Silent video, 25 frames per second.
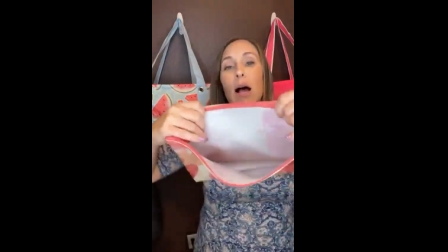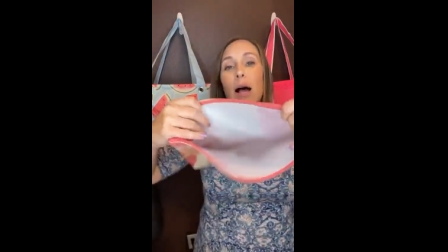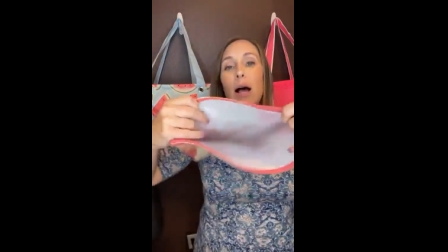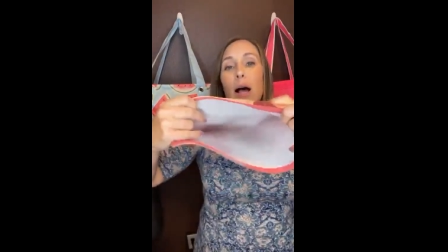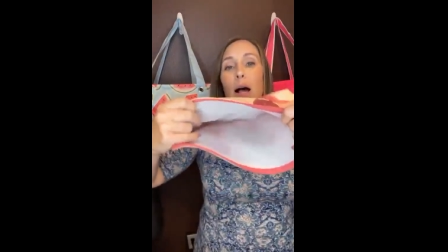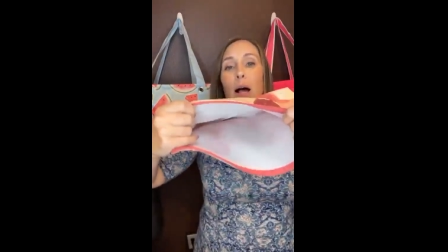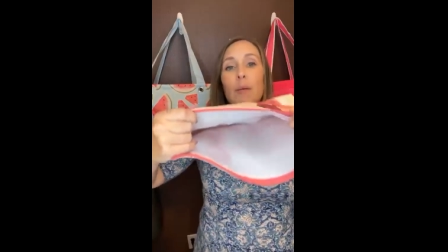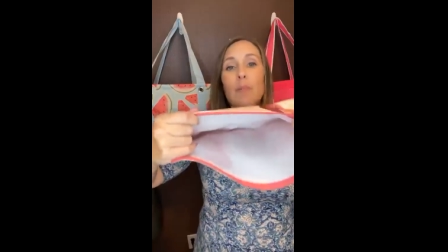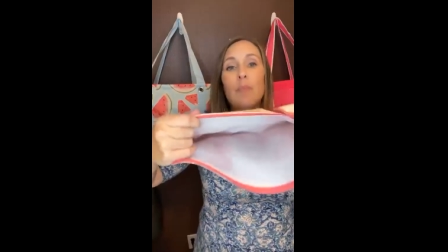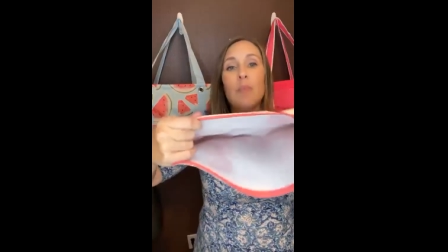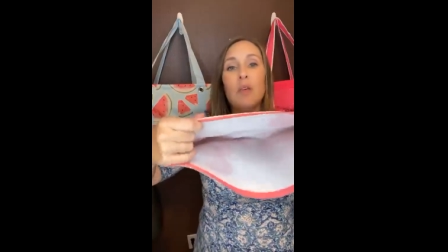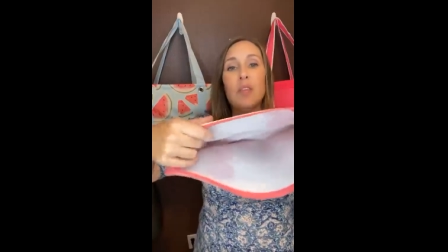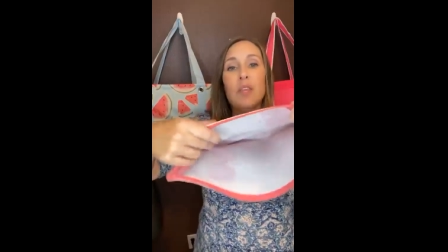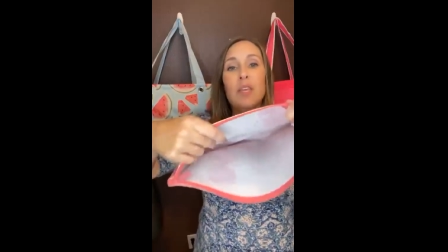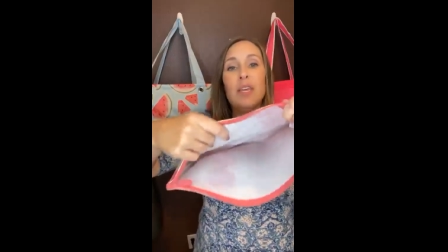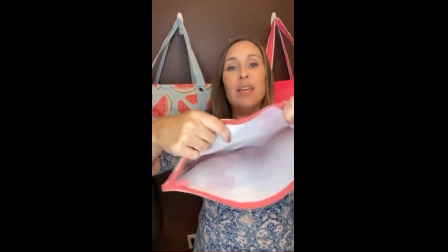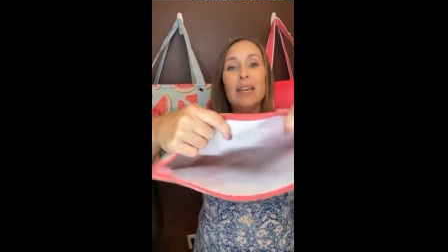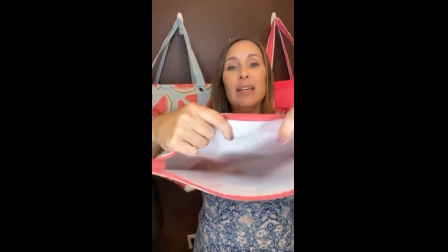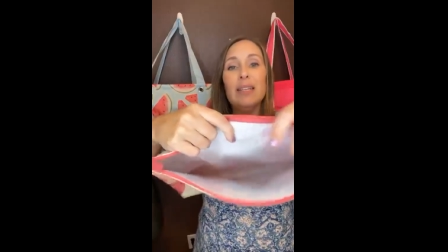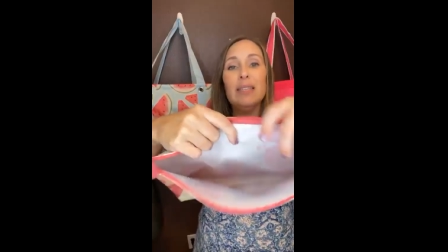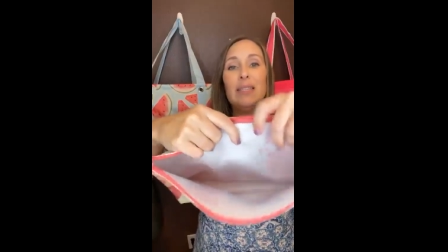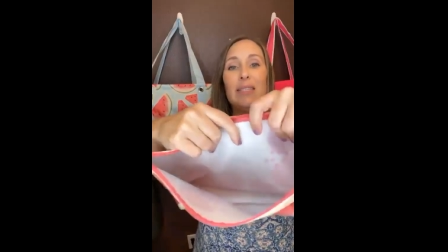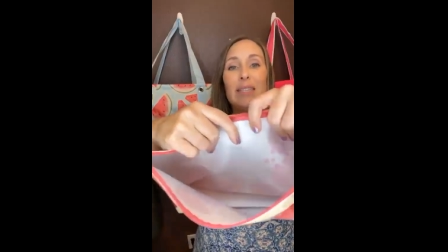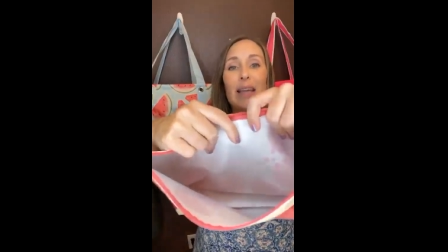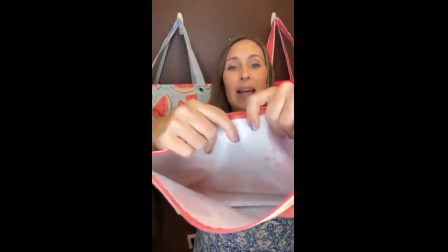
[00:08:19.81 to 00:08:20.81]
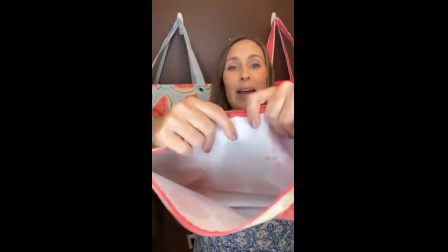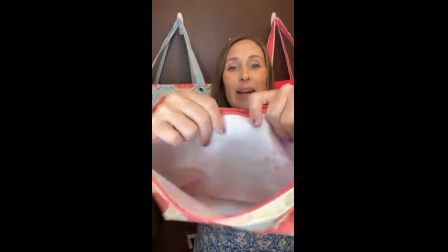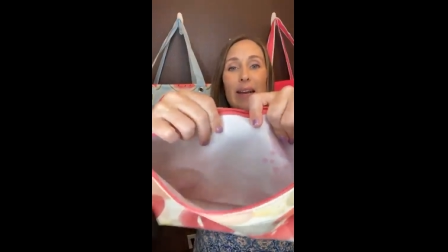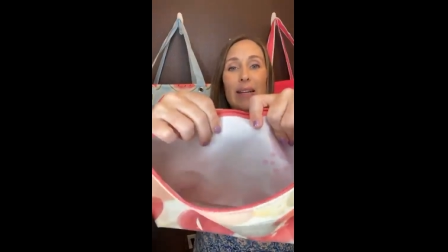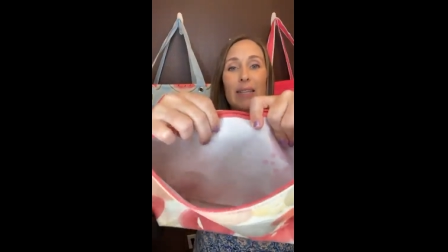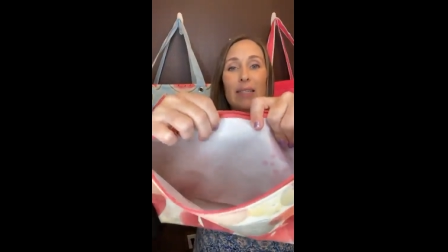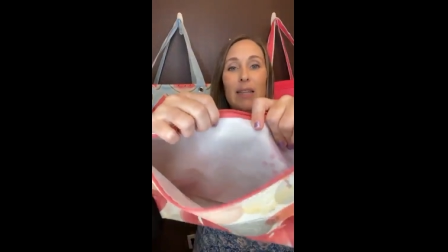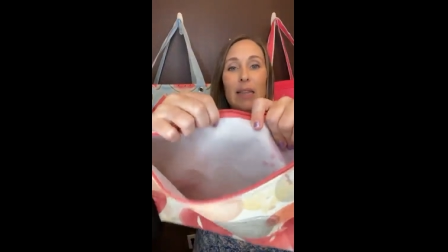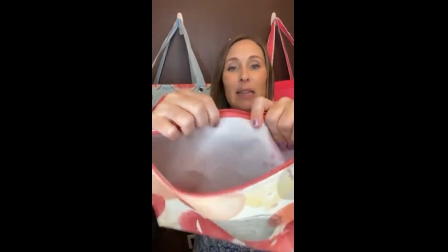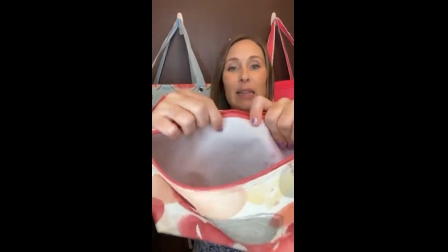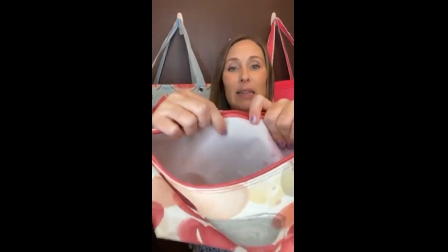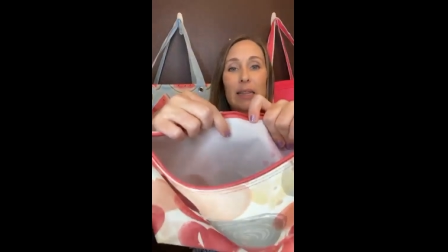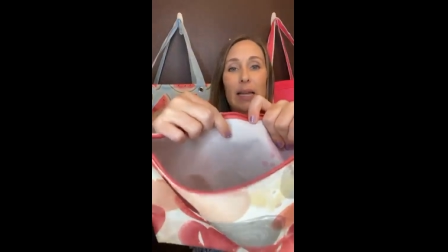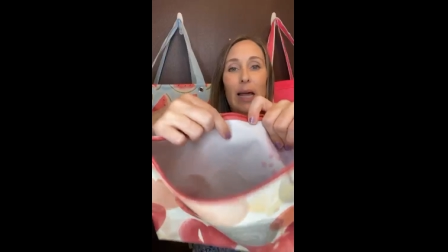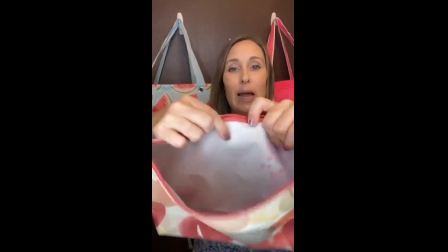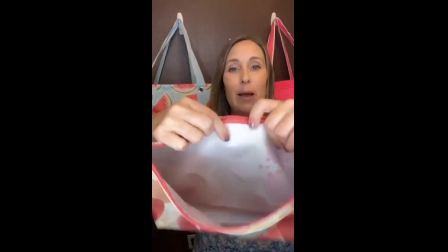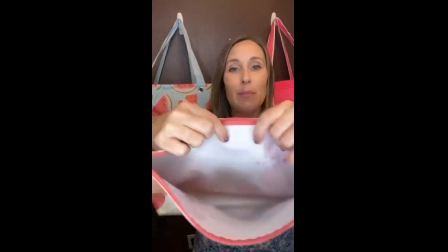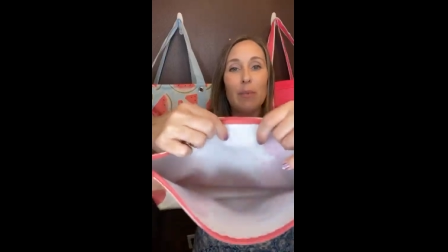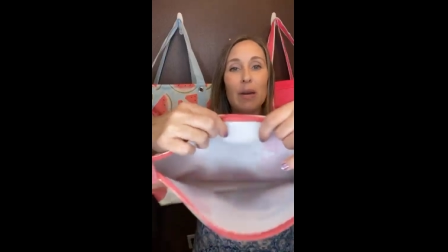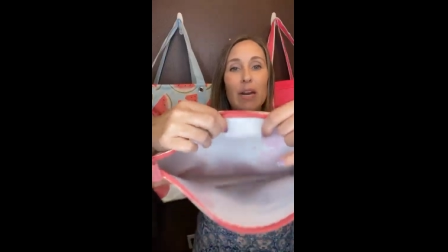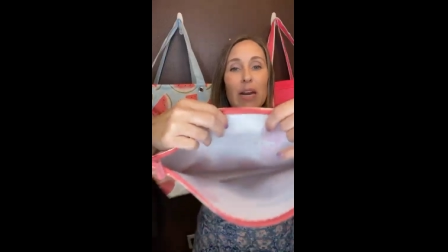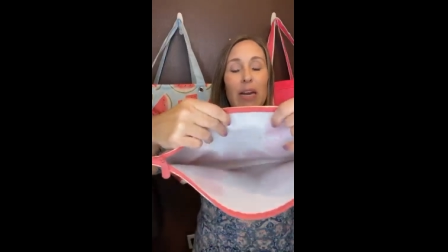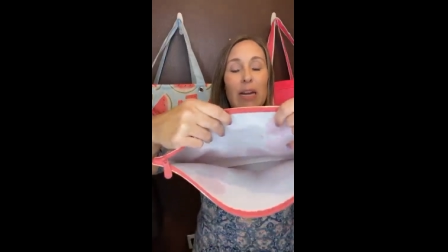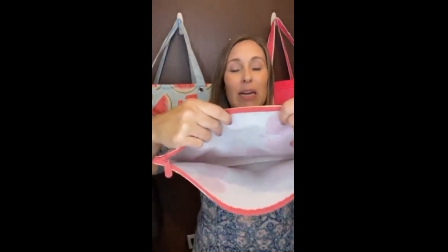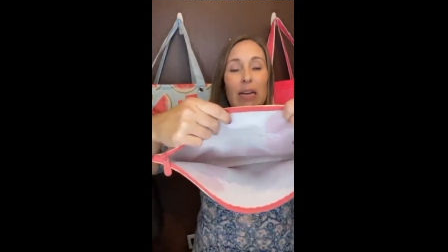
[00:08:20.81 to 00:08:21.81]
Um, the inside is a
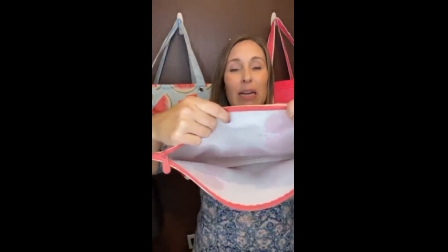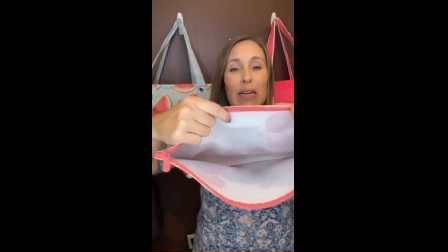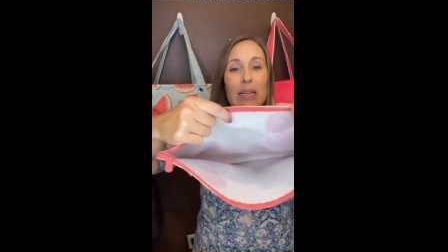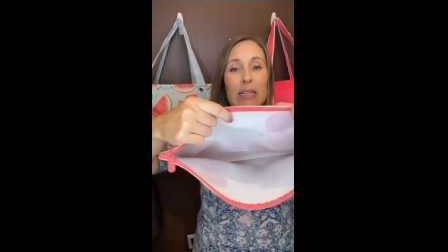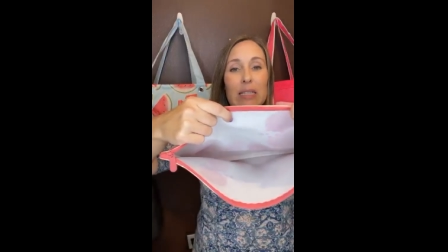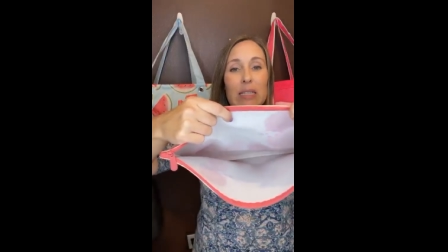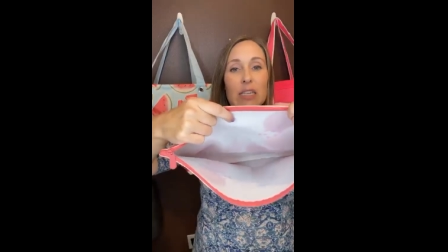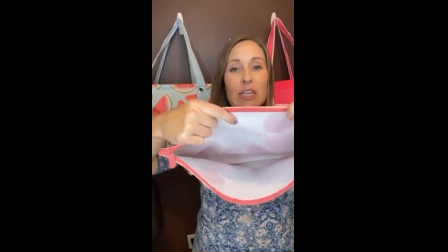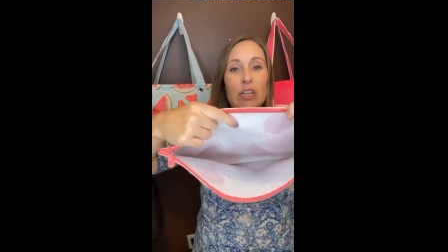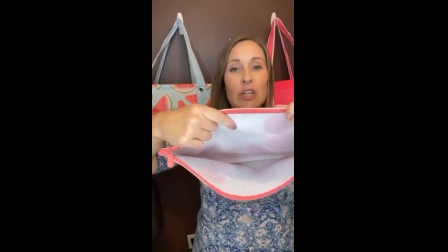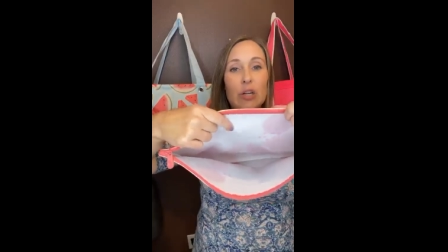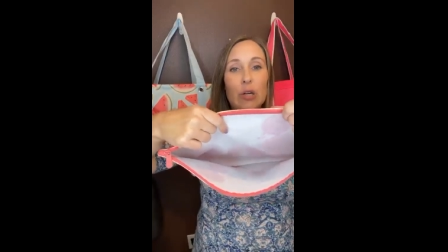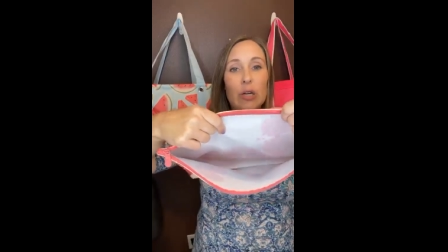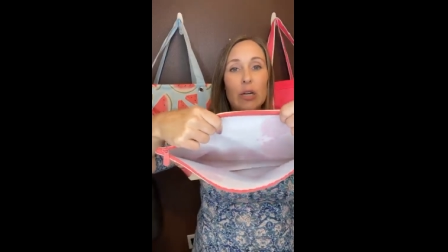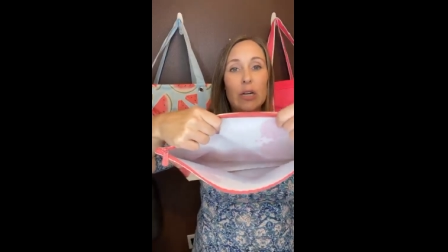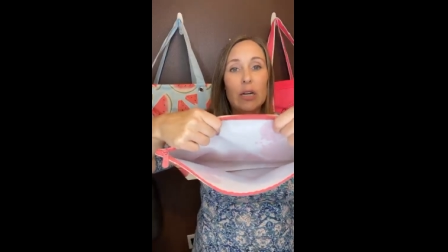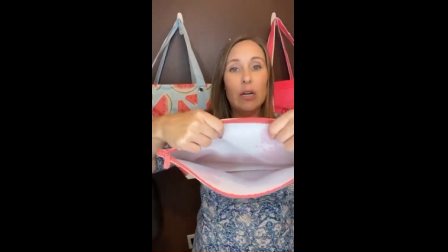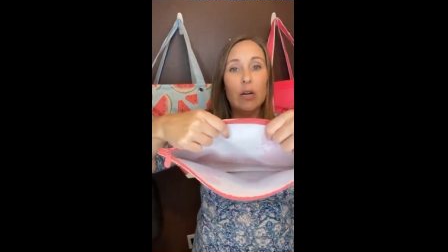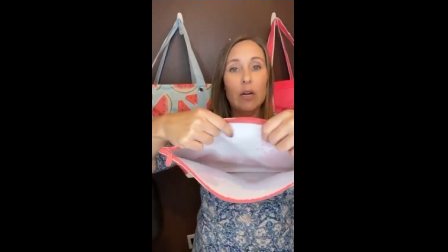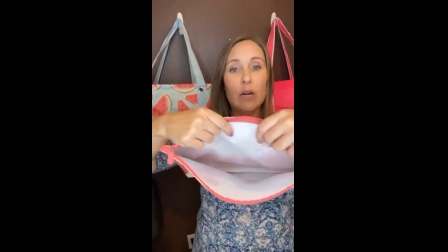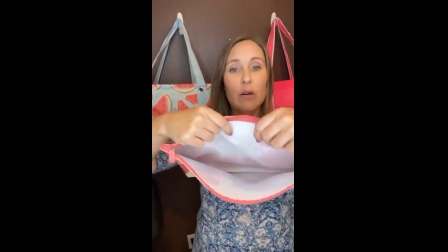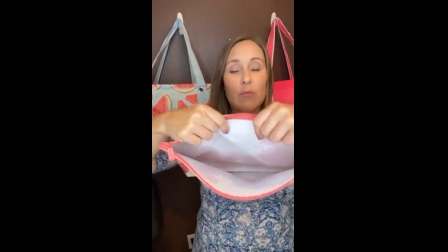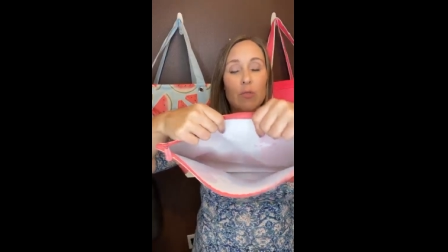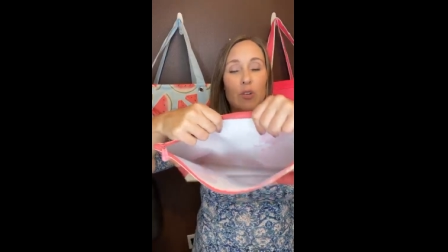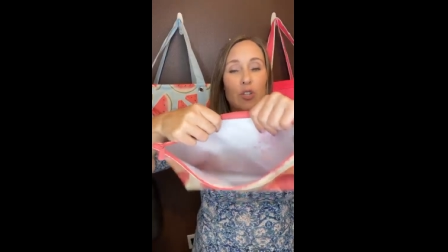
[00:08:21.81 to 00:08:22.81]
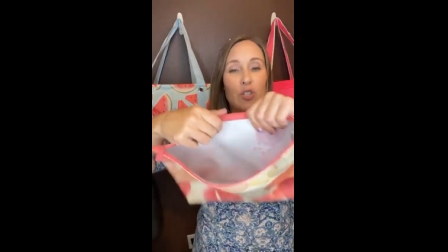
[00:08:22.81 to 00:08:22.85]
laminated interior,